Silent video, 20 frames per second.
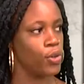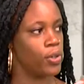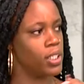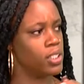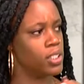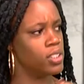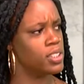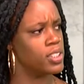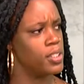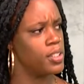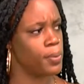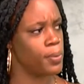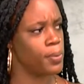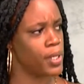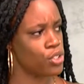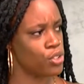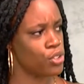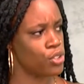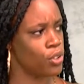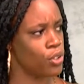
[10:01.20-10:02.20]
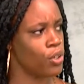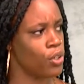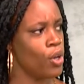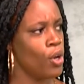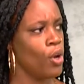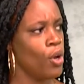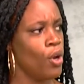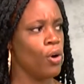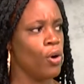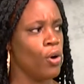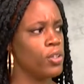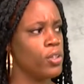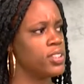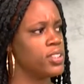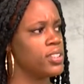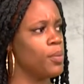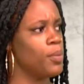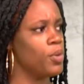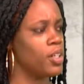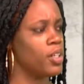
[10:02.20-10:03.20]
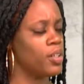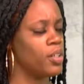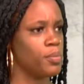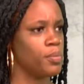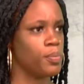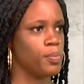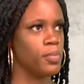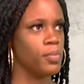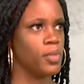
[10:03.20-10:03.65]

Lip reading: into depression or someone